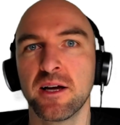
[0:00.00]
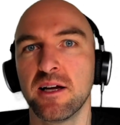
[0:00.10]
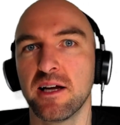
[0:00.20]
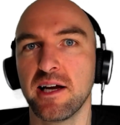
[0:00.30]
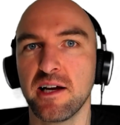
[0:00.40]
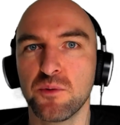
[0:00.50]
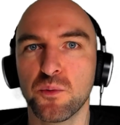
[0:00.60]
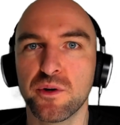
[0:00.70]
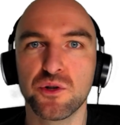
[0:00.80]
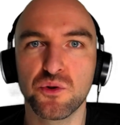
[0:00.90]
And we
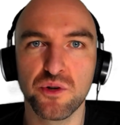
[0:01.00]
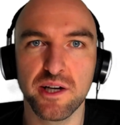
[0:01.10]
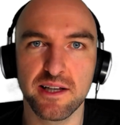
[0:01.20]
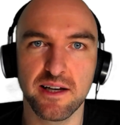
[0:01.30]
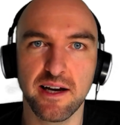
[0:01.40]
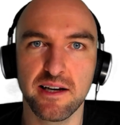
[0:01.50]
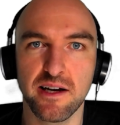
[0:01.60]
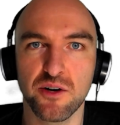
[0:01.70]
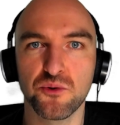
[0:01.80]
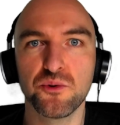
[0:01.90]
want to do that in
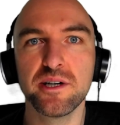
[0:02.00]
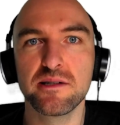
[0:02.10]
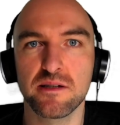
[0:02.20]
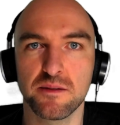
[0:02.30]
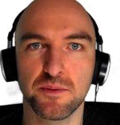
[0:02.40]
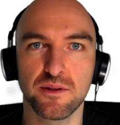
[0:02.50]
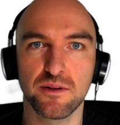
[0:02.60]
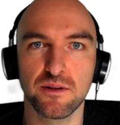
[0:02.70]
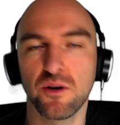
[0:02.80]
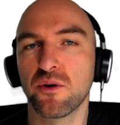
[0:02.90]
a
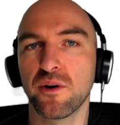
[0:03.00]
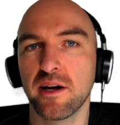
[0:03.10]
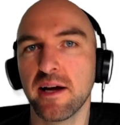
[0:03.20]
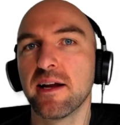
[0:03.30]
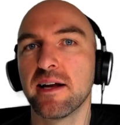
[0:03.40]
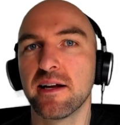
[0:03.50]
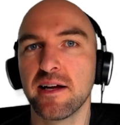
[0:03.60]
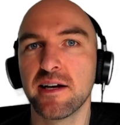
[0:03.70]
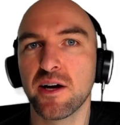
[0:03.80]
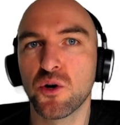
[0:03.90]
reasonable or
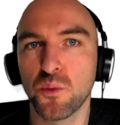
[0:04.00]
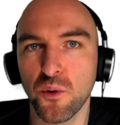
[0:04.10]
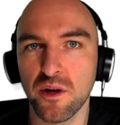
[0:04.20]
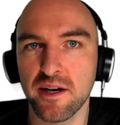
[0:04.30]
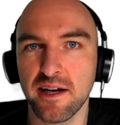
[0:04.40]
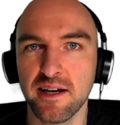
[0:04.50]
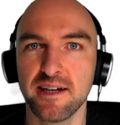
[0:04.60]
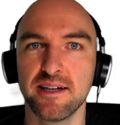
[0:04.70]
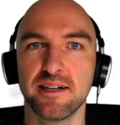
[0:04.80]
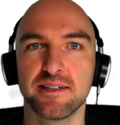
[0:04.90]
in a quality
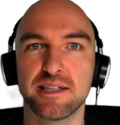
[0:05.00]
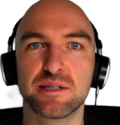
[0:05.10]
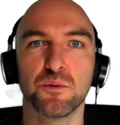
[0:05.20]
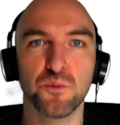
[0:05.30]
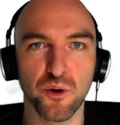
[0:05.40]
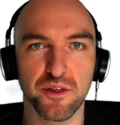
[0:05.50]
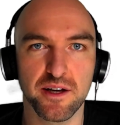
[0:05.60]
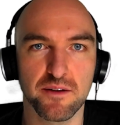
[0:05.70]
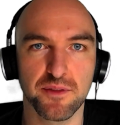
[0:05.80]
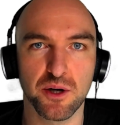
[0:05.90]
that's worthy
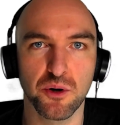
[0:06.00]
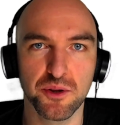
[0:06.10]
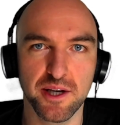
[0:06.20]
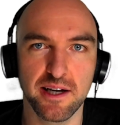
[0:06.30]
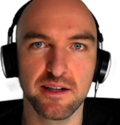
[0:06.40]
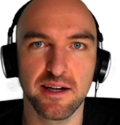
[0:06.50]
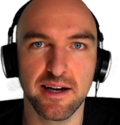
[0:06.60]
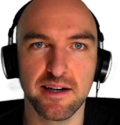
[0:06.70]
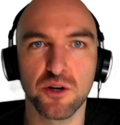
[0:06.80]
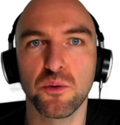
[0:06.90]
of the content
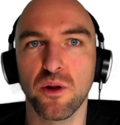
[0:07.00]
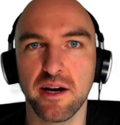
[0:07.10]
and a quality